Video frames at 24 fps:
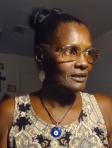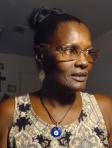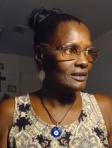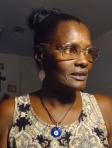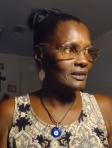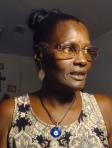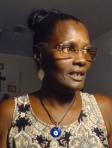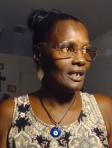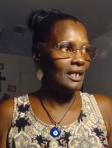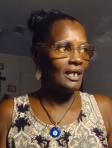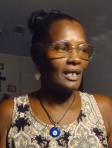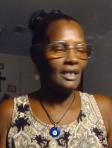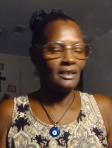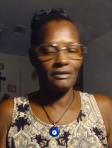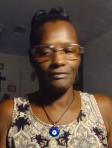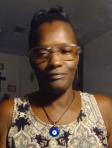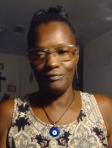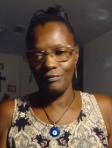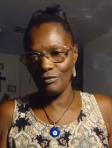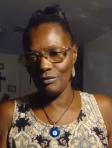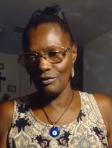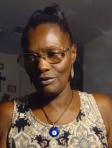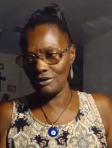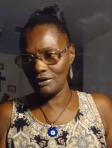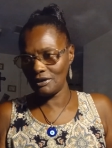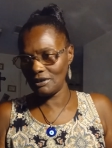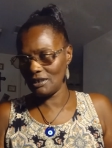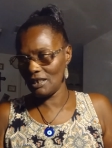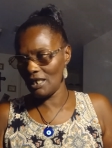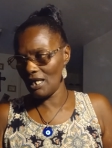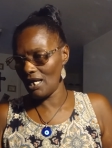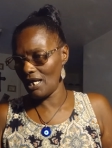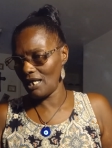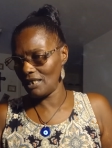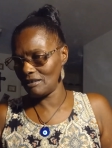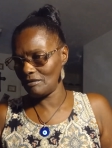The task force
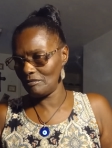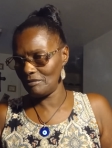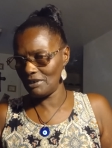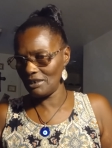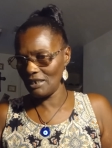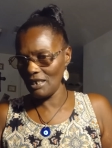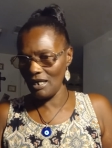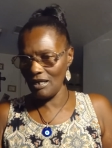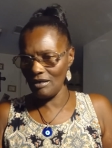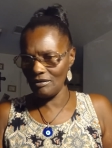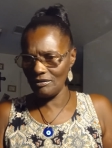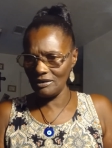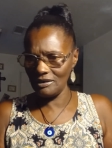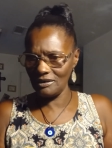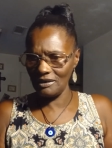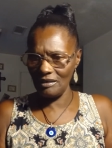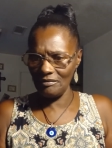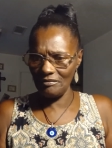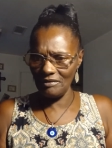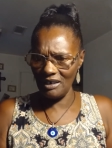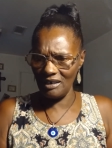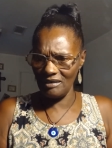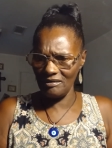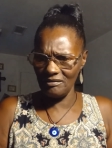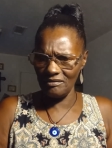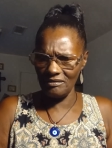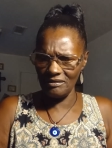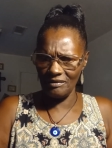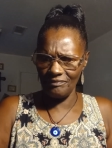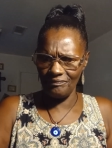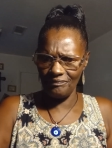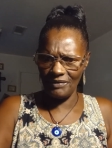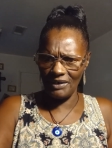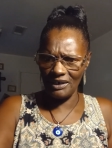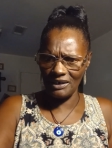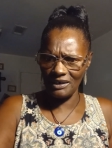got him and all this. I'm like, who
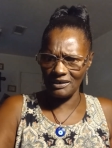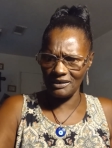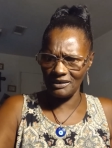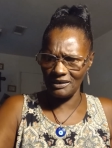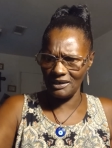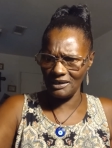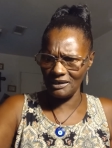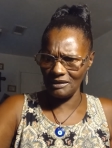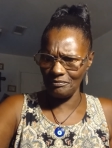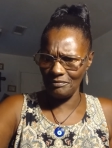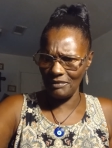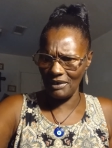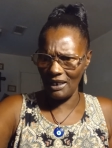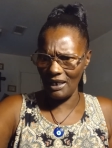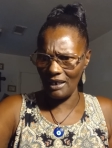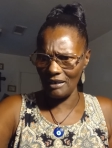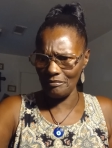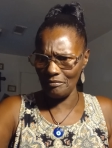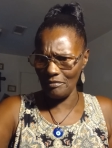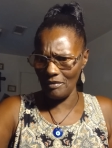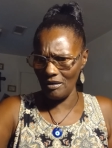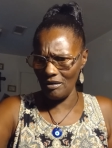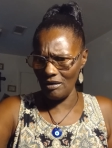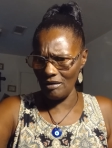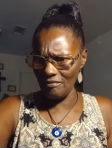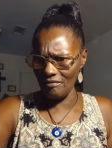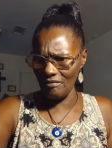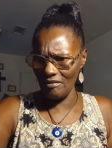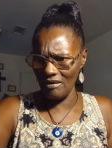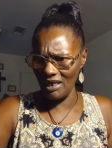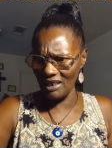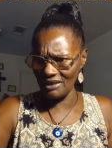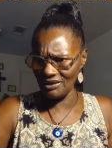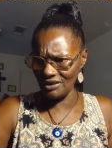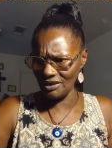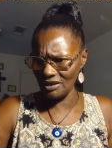the fuck is this black boy
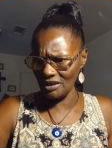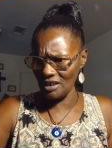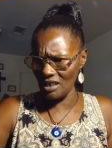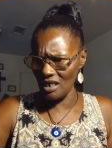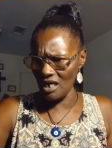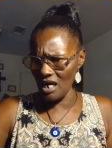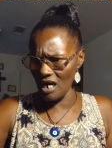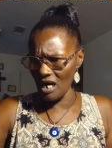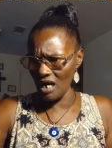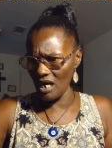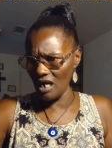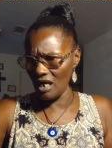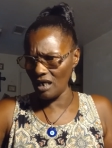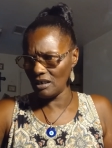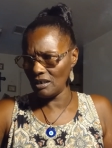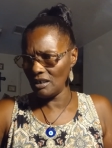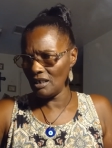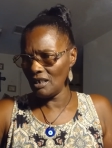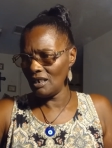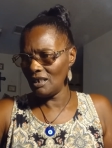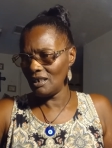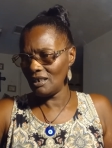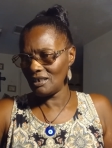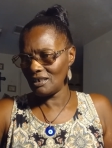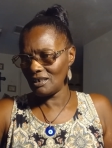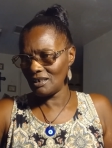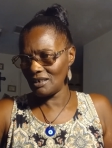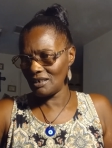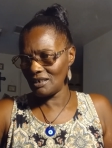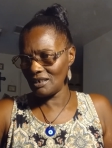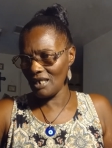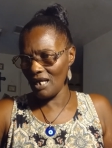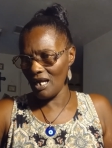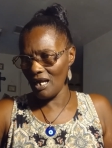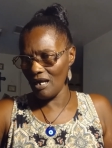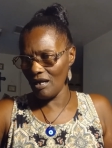Rachion?
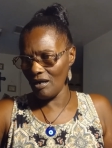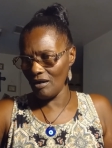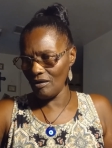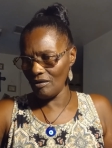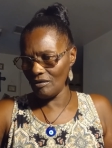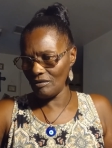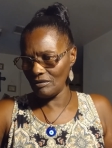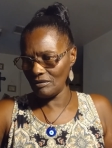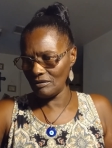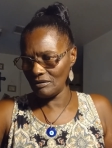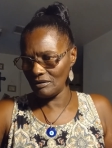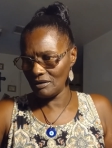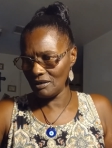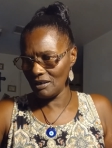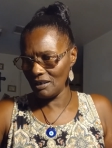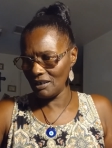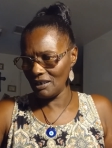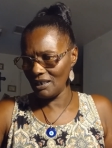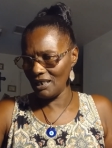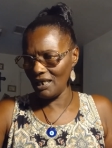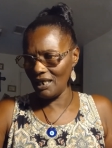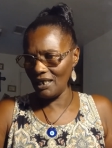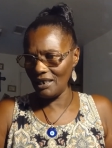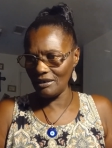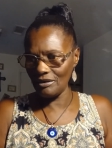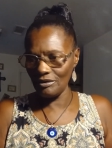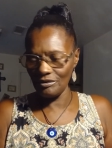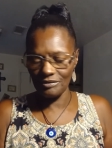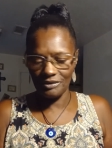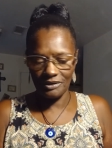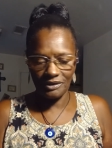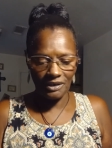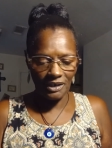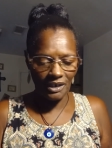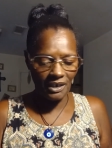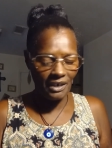Y'all, I ain't
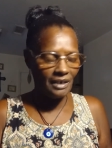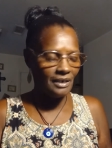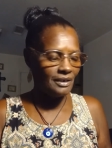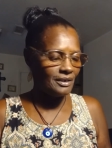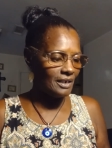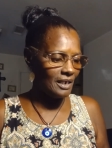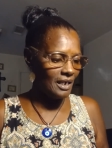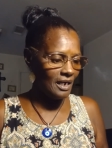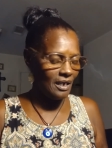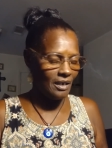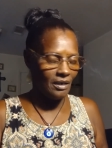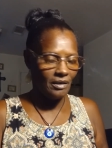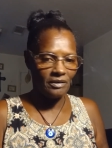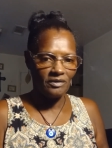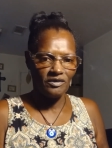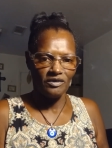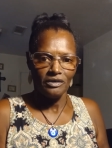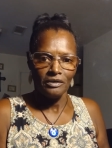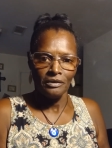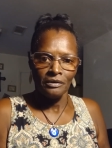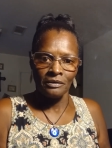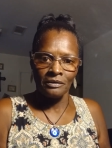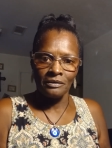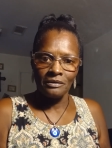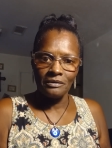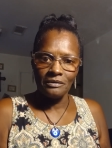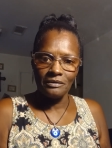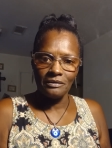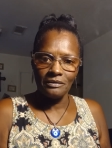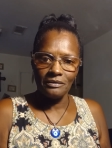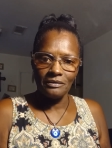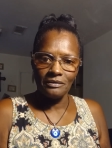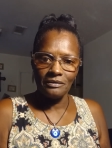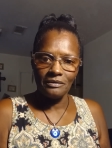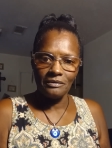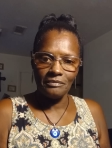gonna tell y'all.
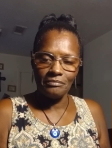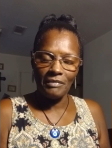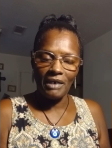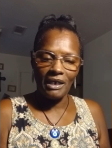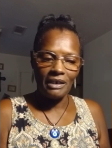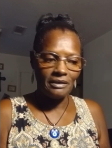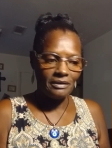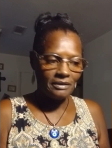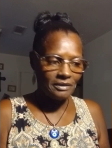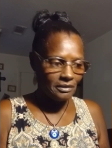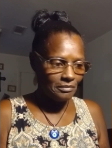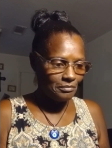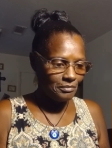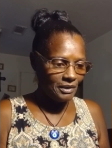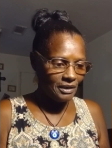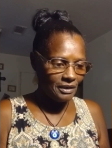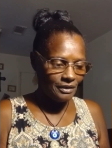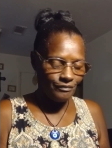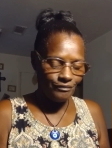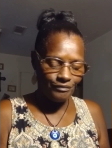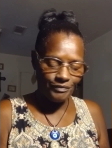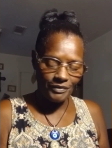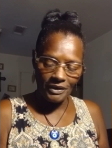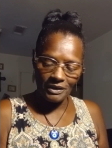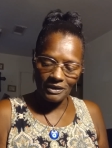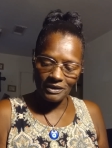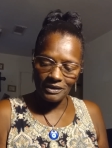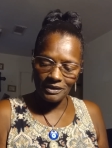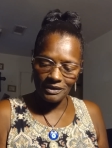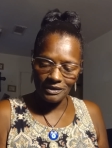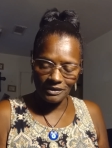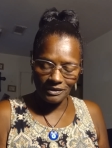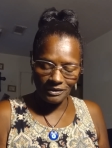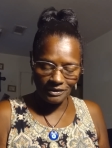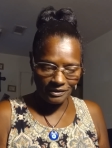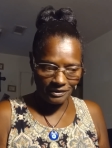My little motherfucking
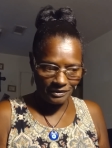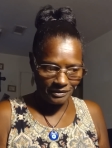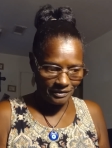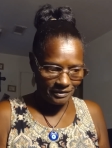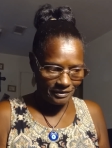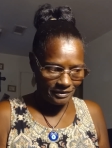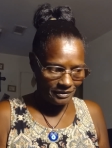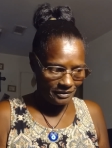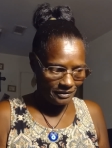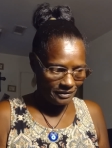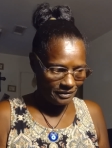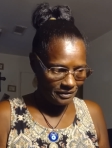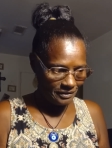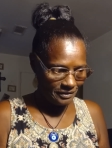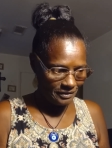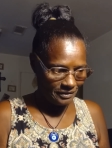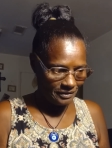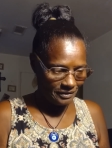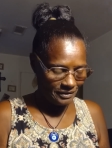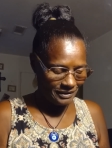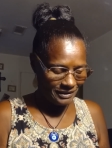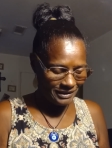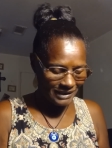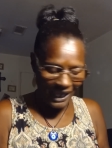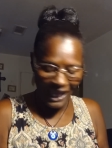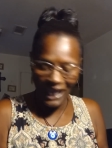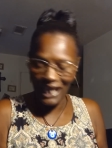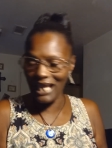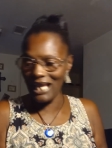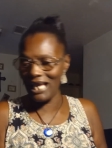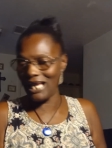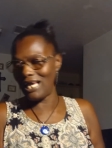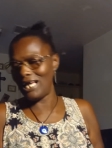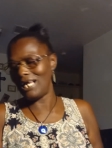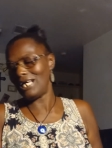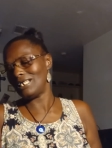cousin.
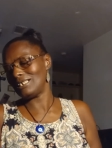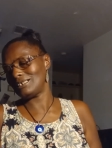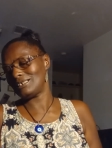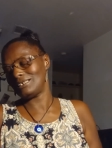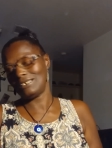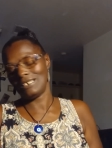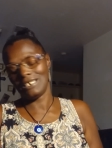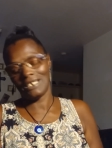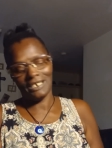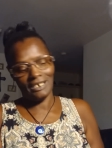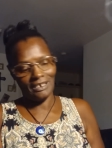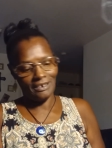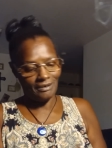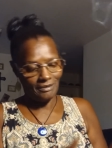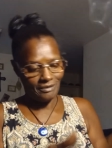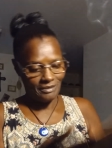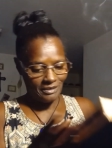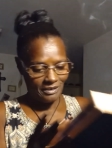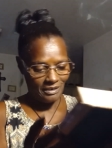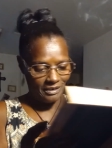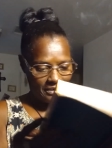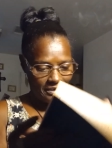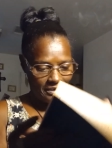God damn.